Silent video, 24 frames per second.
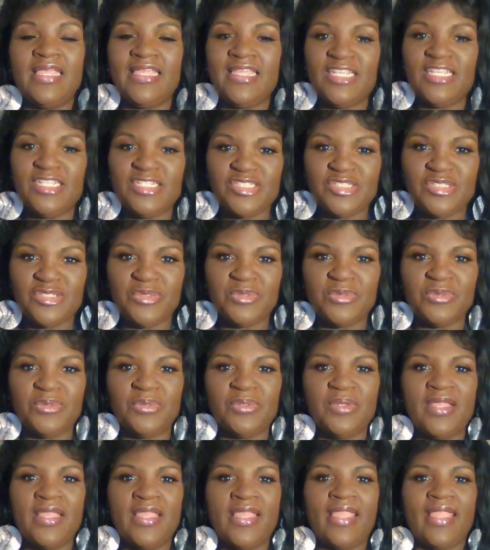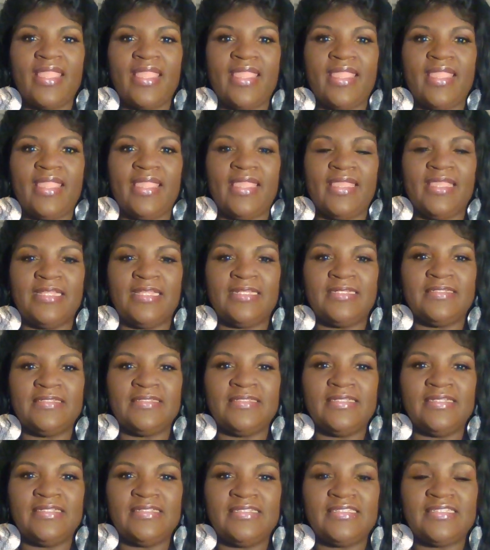issue
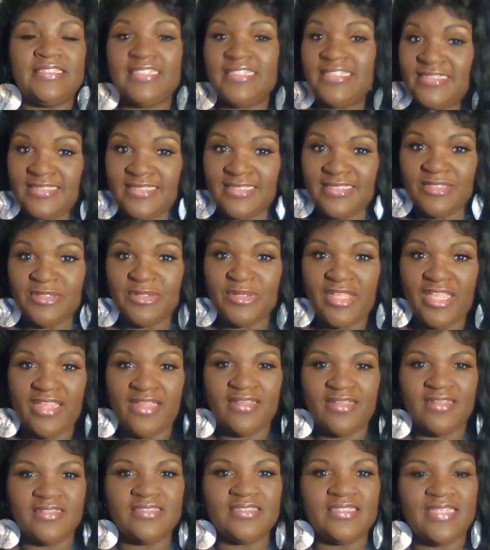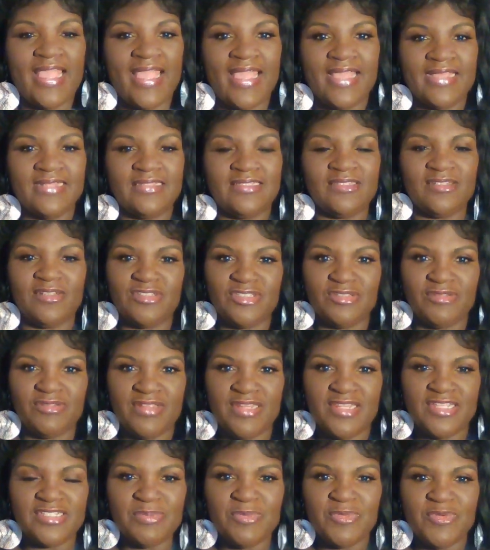and she's still here. She had surgery
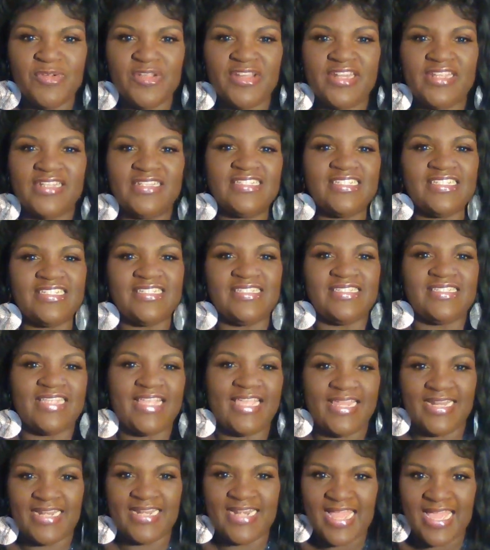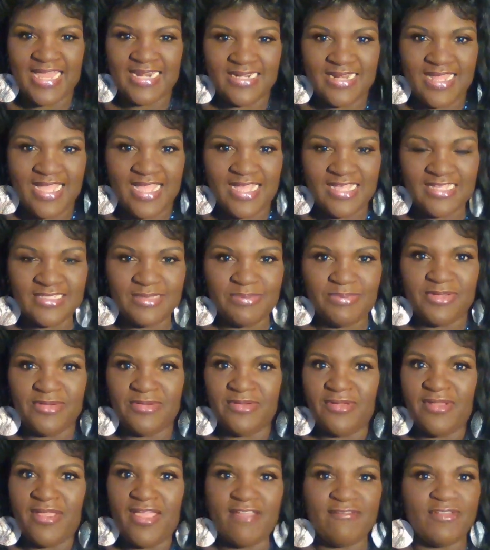this morning. She's in and out of the
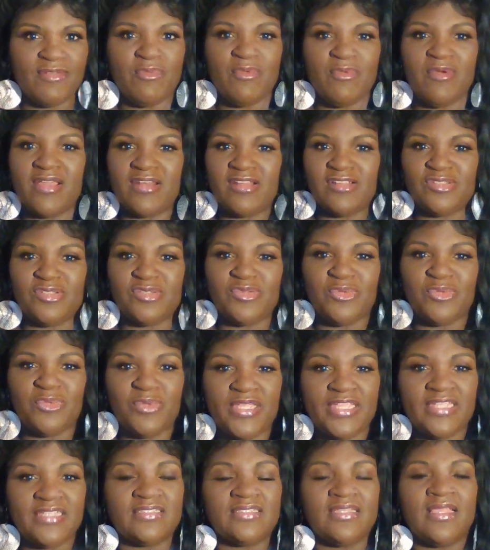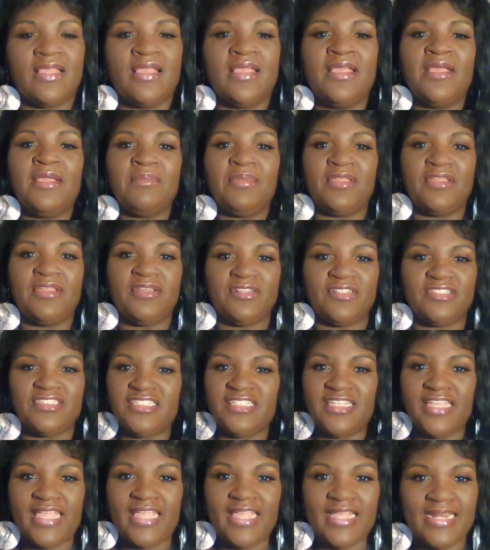hospital every one or two weeks because
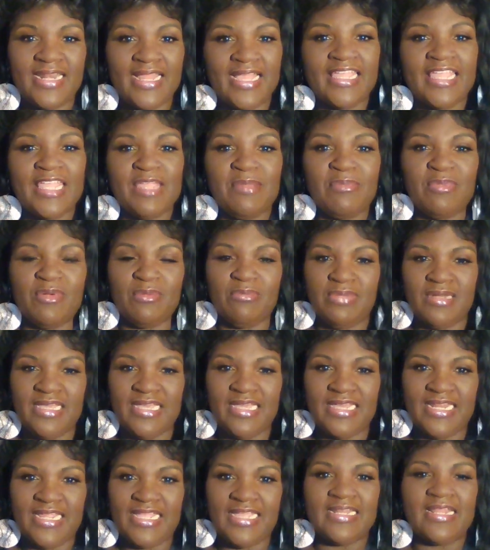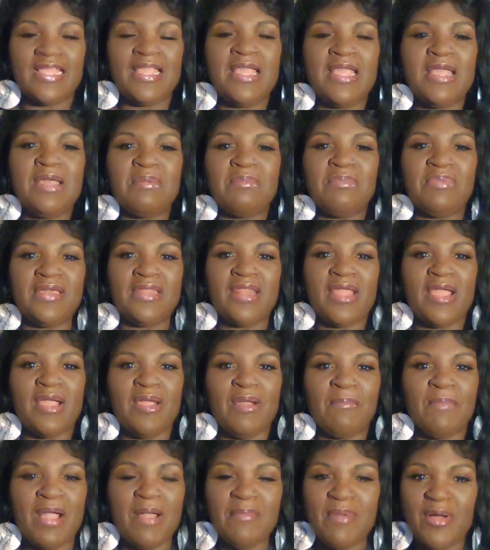she cannot keep her blood in. But
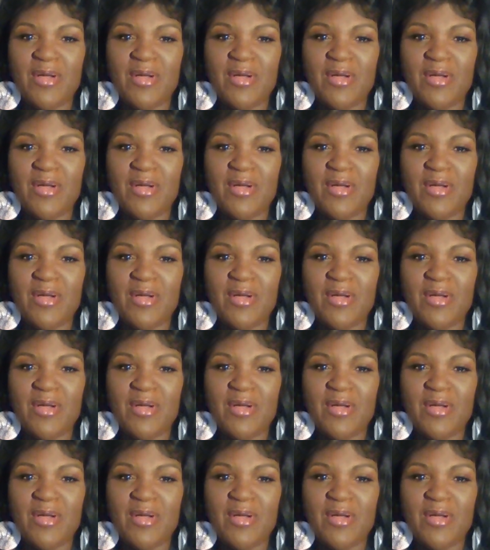um, I'm